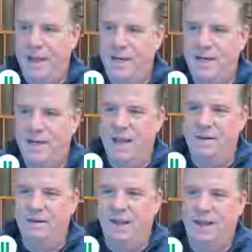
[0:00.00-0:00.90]

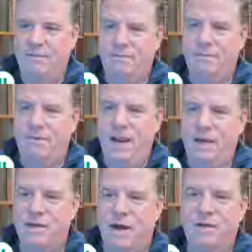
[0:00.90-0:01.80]
like
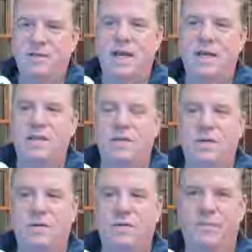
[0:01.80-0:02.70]
$8 out of the
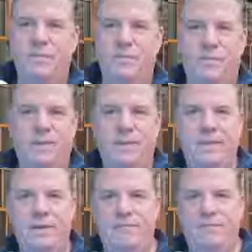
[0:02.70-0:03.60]
two of them
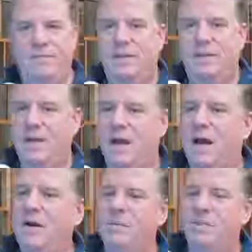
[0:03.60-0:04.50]
to get
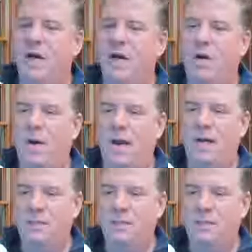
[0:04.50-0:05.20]
100% ROI.